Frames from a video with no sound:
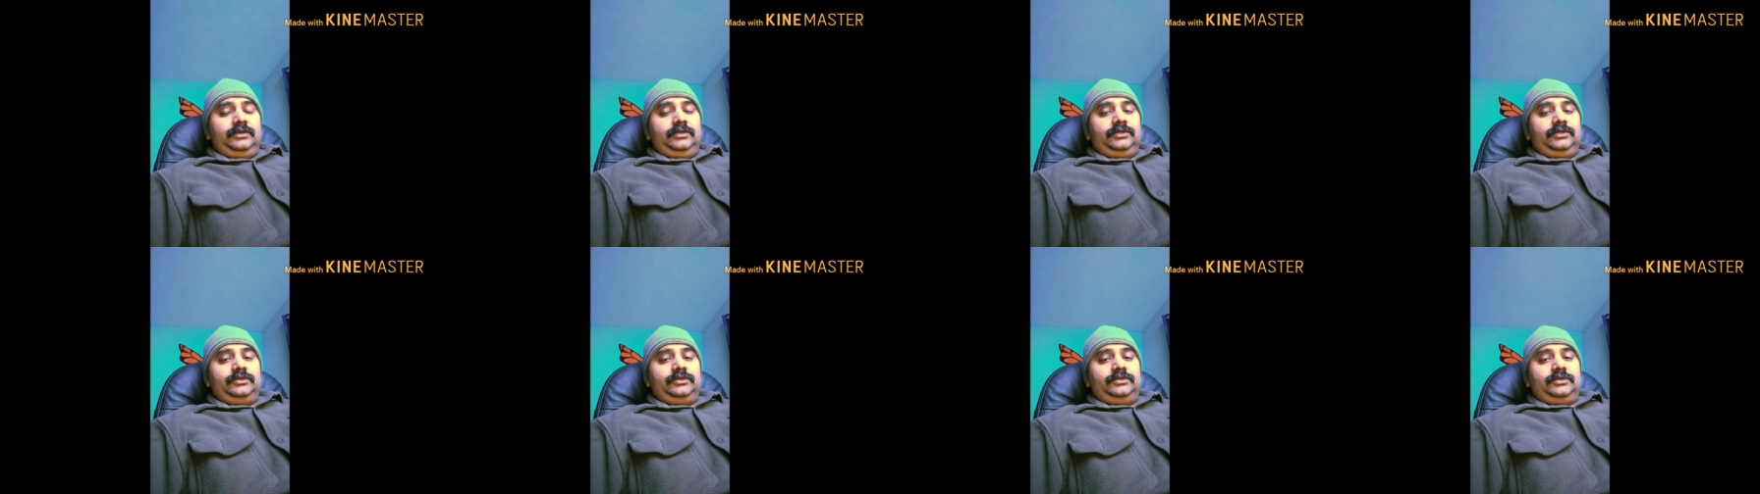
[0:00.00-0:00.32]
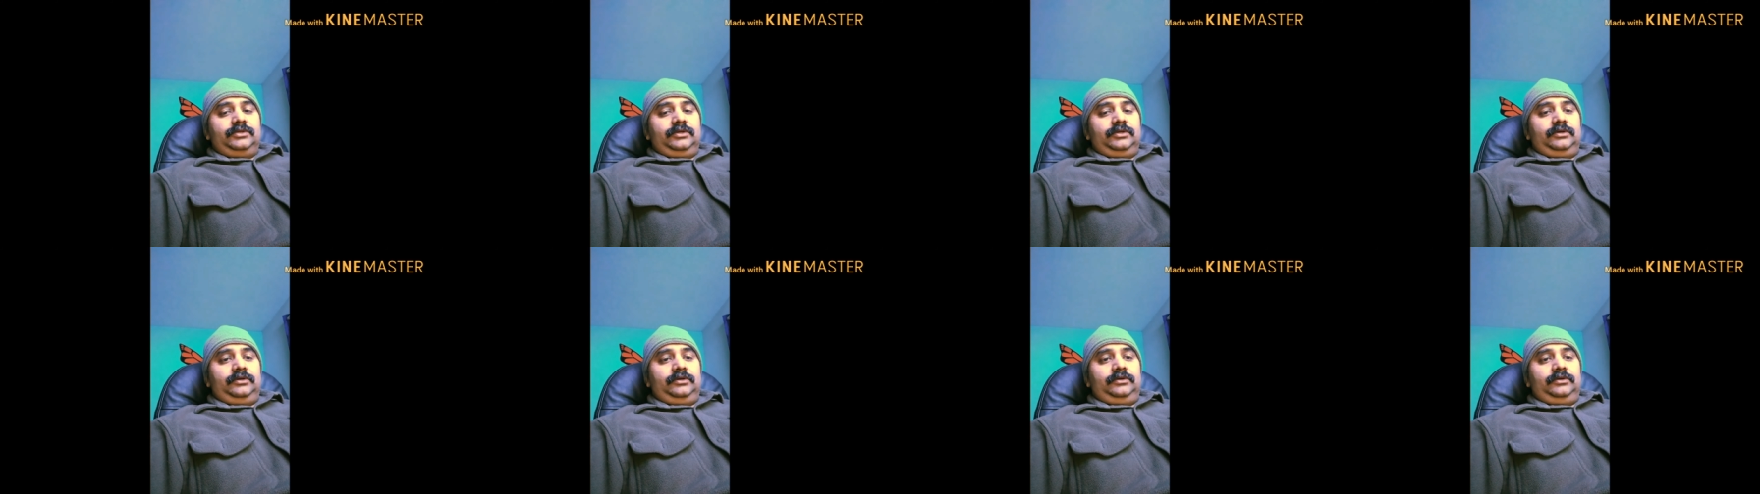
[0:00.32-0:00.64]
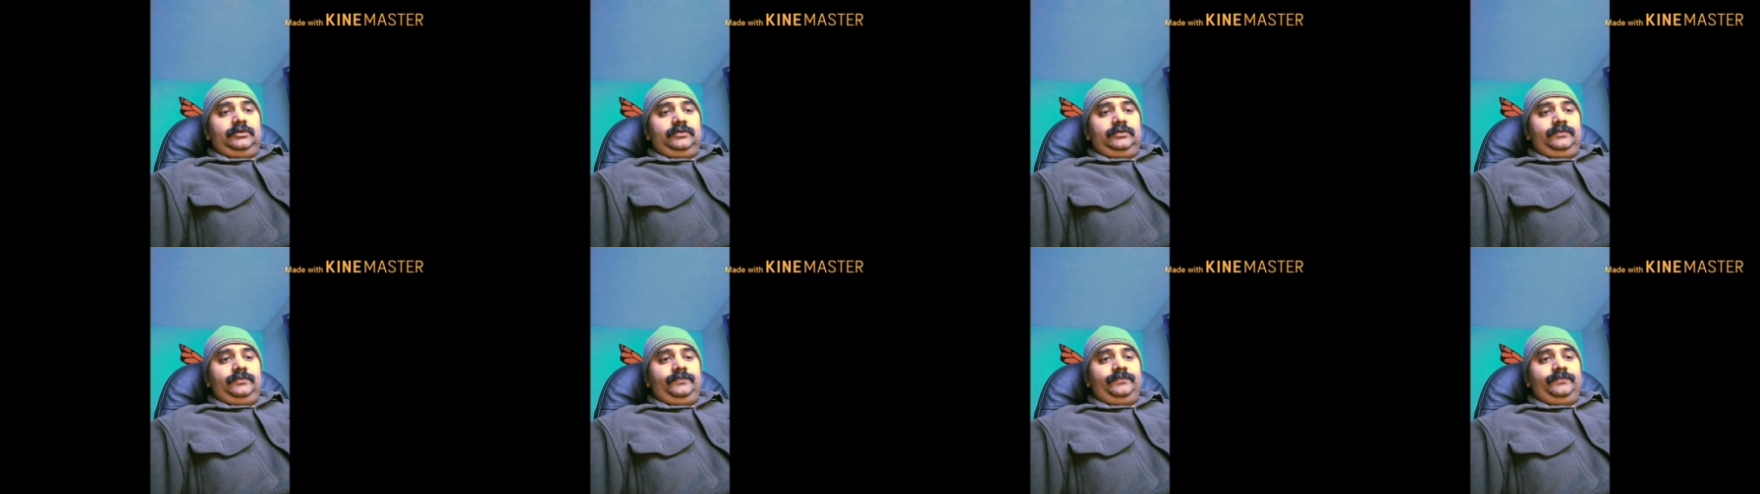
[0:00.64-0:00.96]

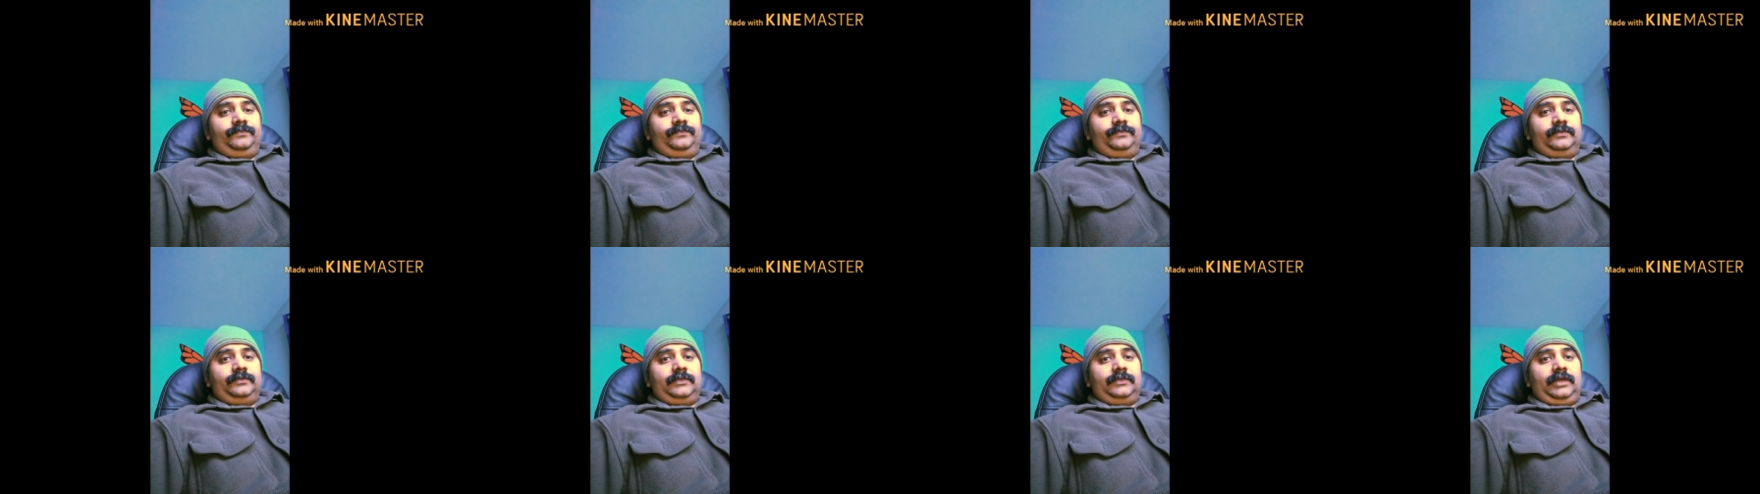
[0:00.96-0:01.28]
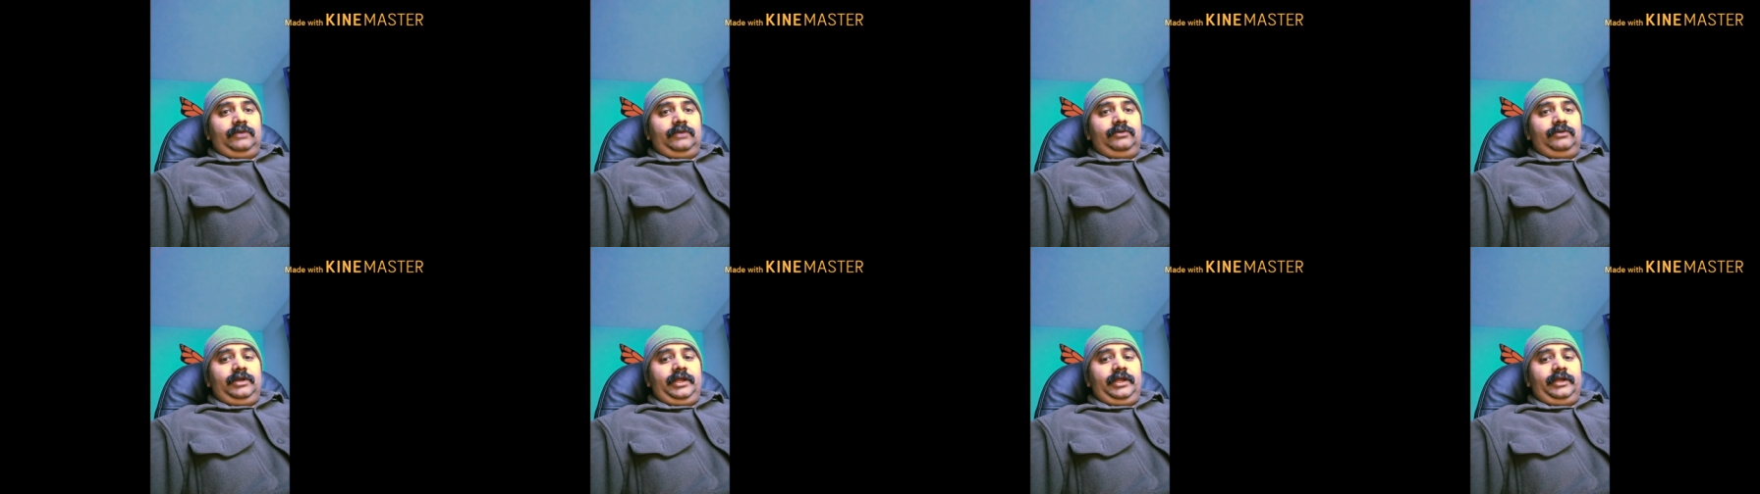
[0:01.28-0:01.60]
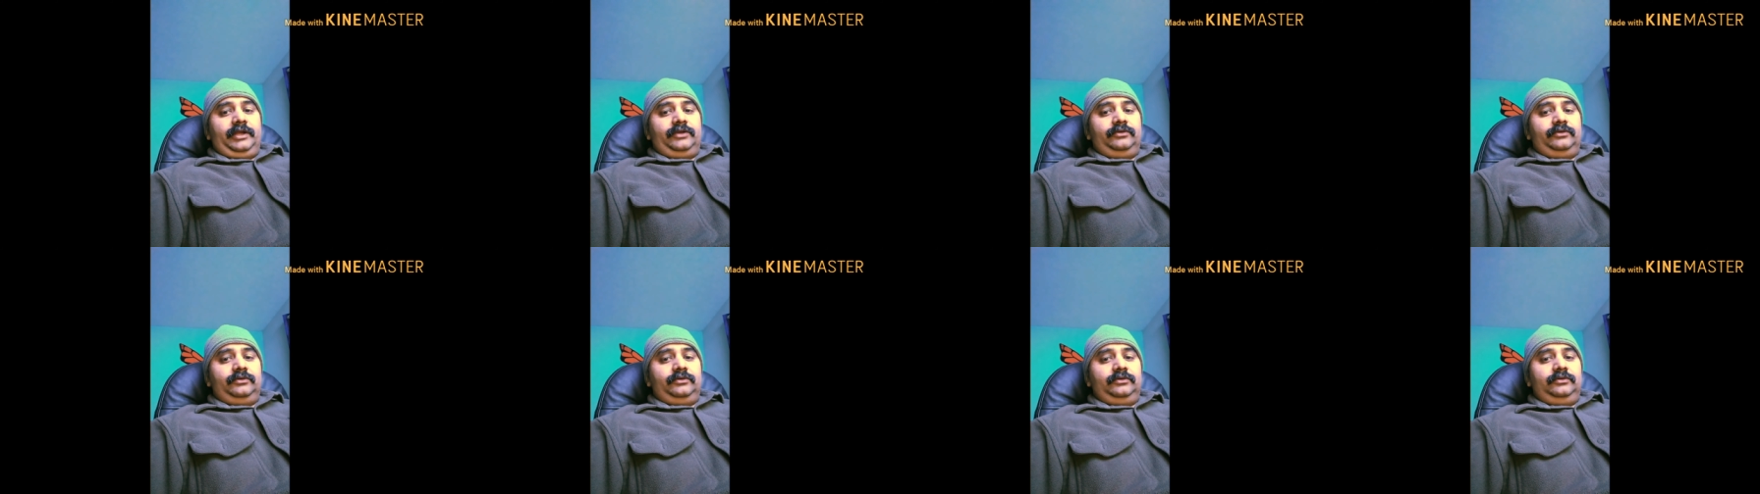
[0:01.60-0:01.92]
So I would
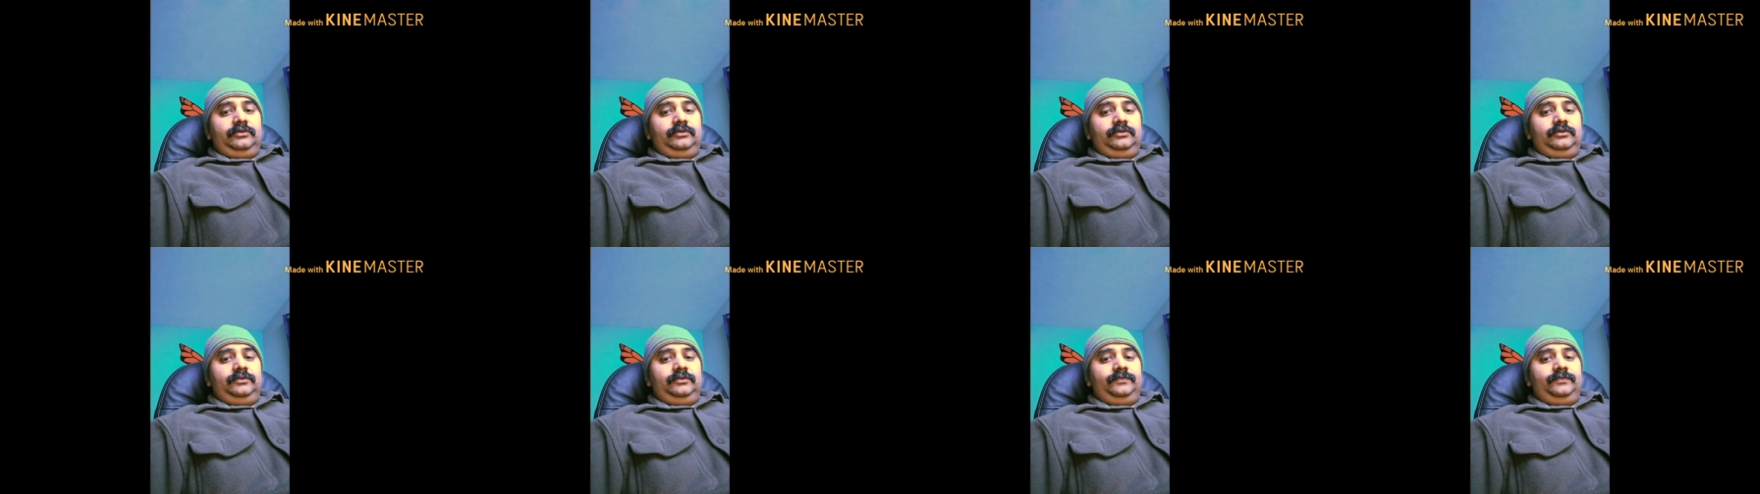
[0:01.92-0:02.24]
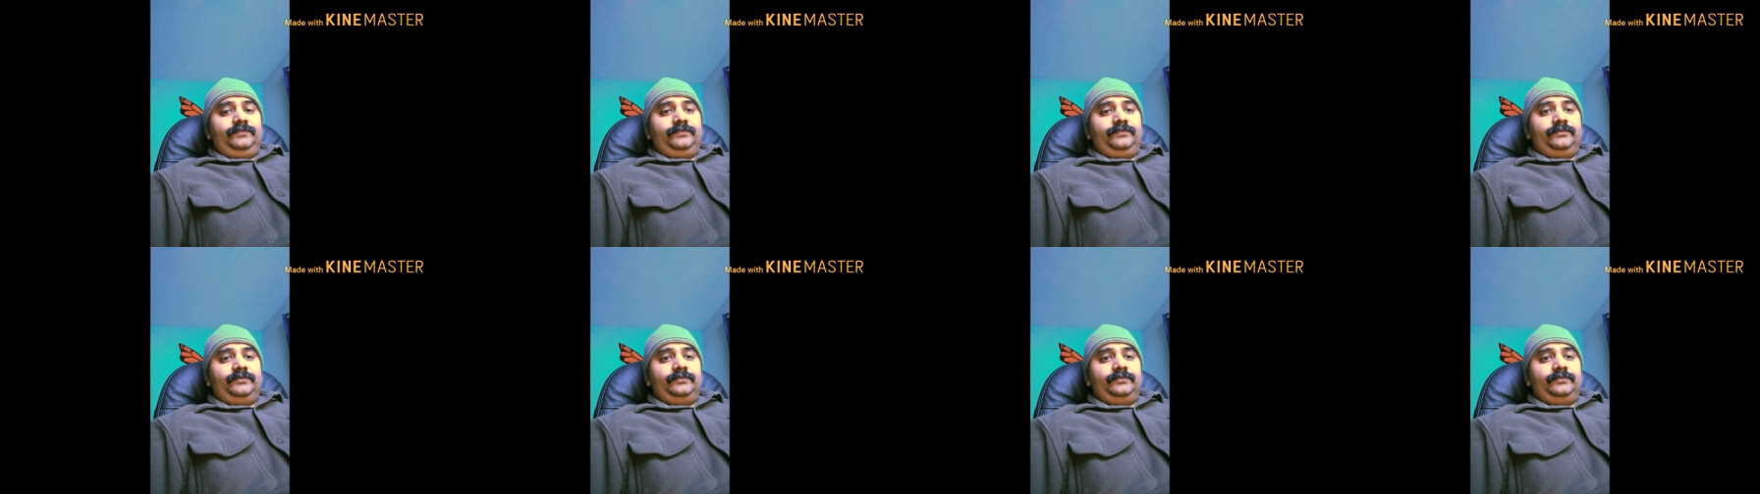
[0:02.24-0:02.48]
like to